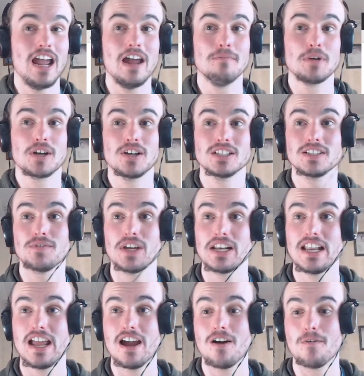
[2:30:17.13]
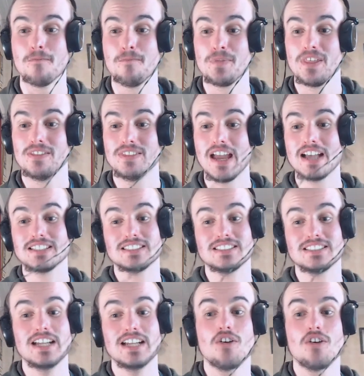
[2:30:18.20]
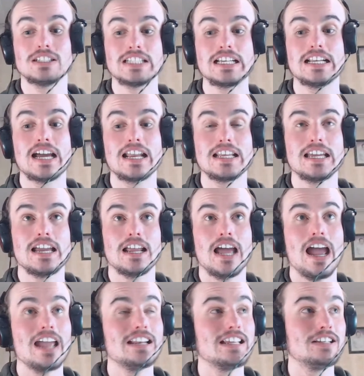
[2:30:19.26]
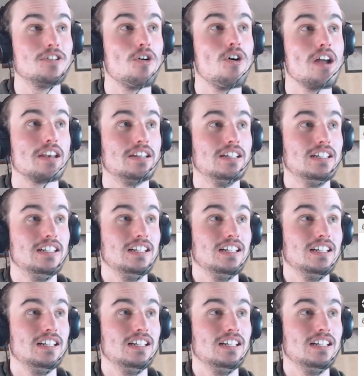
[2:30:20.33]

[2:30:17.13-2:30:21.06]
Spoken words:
And because of it now, that's that 1988-89.